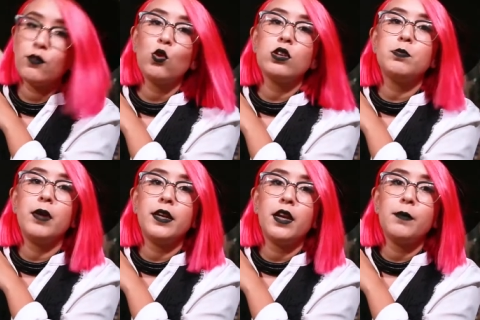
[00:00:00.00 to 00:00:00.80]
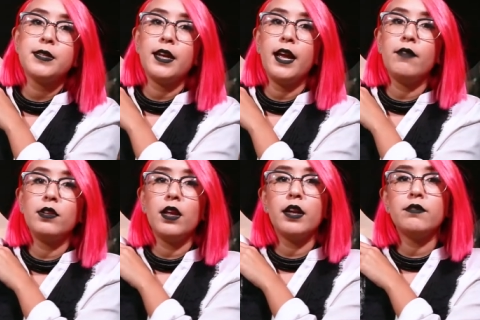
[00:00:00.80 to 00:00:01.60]
of course, button-ups, and I have a
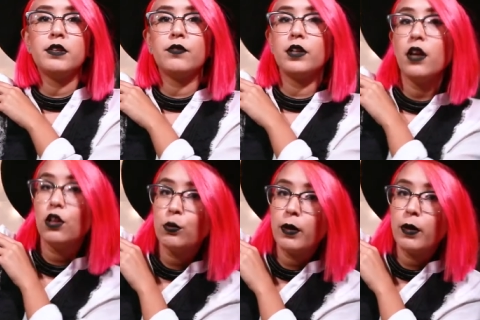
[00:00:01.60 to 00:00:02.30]
lot of different color